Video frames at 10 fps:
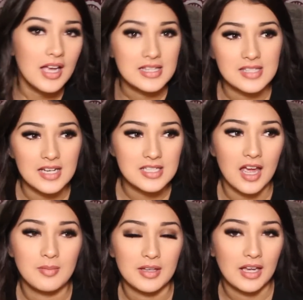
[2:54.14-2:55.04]
it's
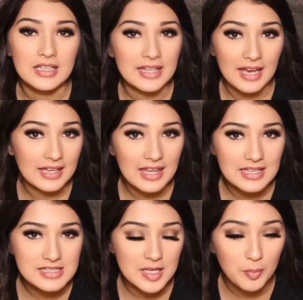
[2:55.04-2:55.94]
nighttime, like I
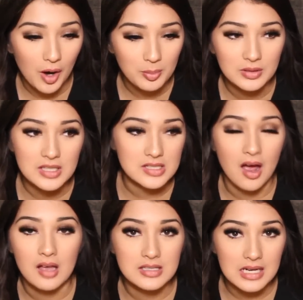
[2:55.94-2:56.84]
can't see properly. It's
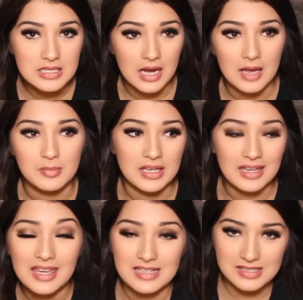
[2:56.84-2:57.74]
not daytime, like
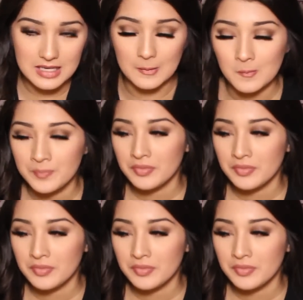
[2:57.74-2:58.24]
I can't see.